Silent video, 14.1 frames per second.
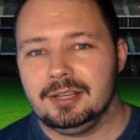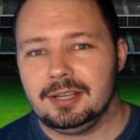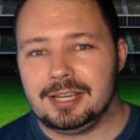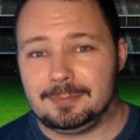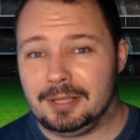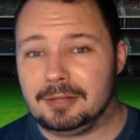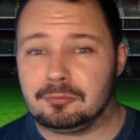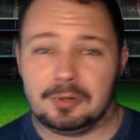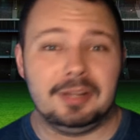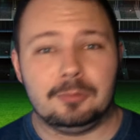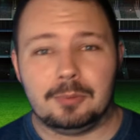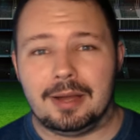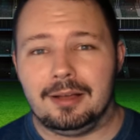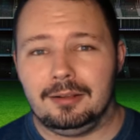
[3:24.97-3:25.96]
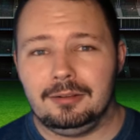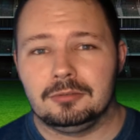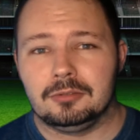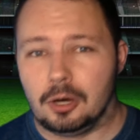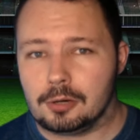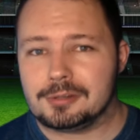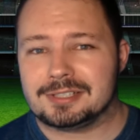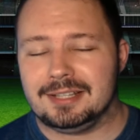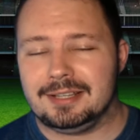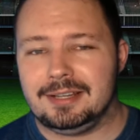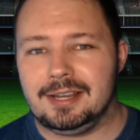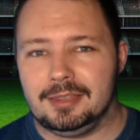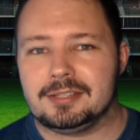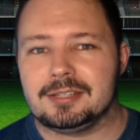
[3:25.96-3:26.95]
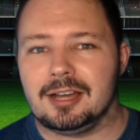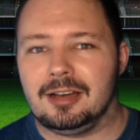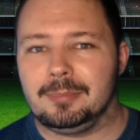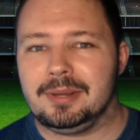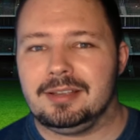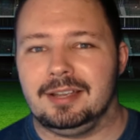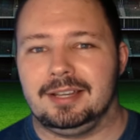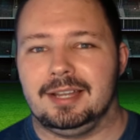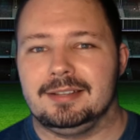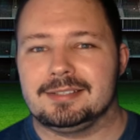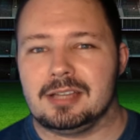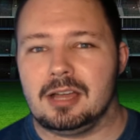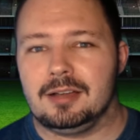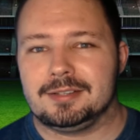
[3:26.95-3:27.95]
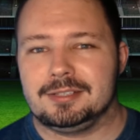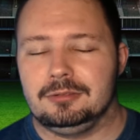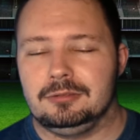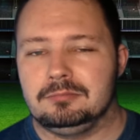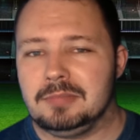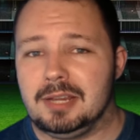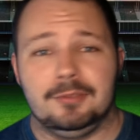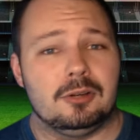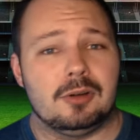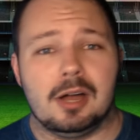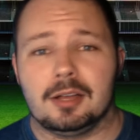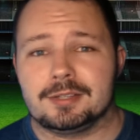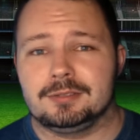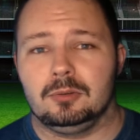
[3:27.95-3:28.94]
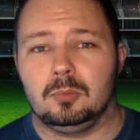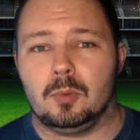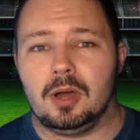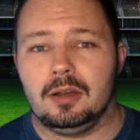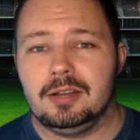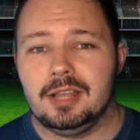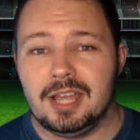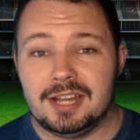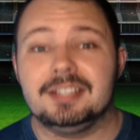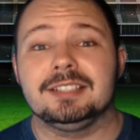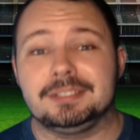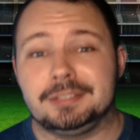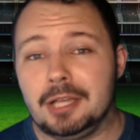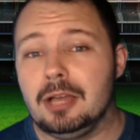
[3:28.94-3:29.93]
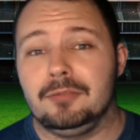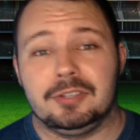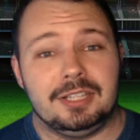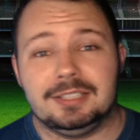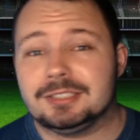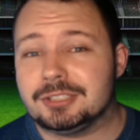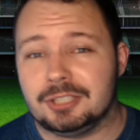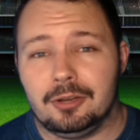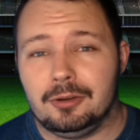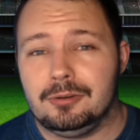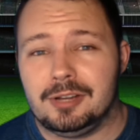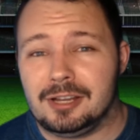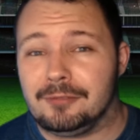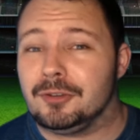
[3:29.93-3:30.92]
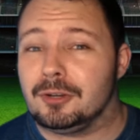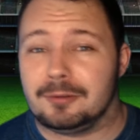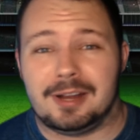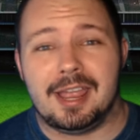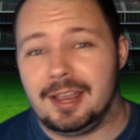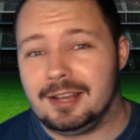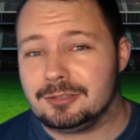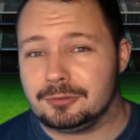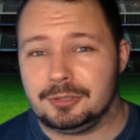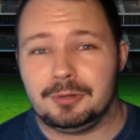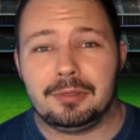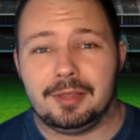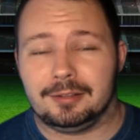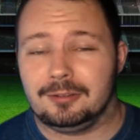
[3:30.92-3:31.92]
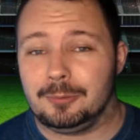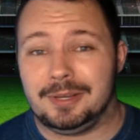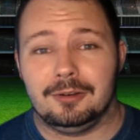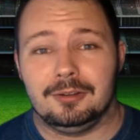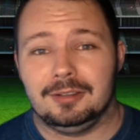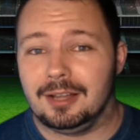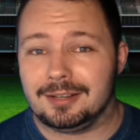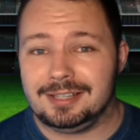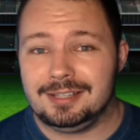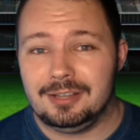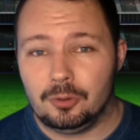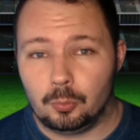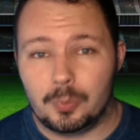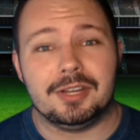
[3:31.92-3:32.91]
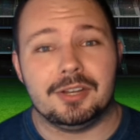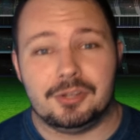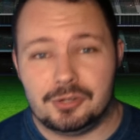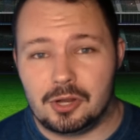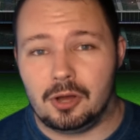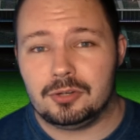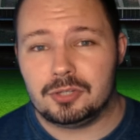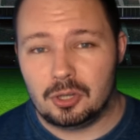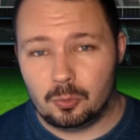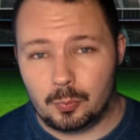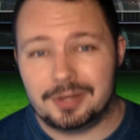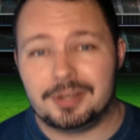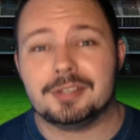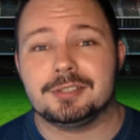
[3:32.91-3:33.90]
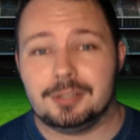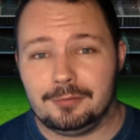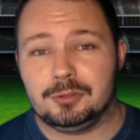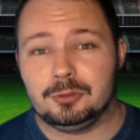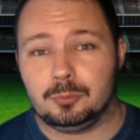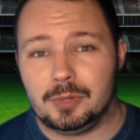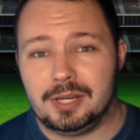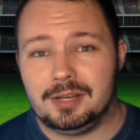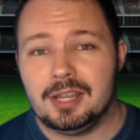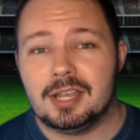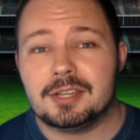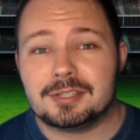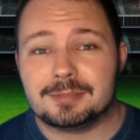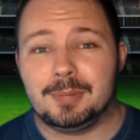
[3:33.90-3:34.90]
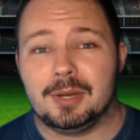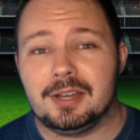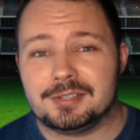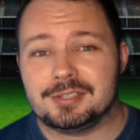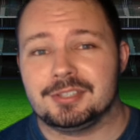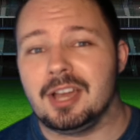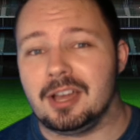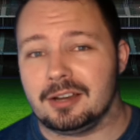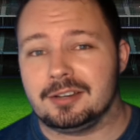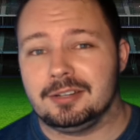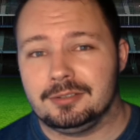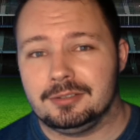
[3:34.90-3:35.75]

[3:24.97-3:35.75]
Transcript: He played really well, honestly, in the derby against Arsenal, even though Arsenal won. Deservedly so, if you're a hater and you think that we got lucky. We did not. We deserve to win. Spurs suck.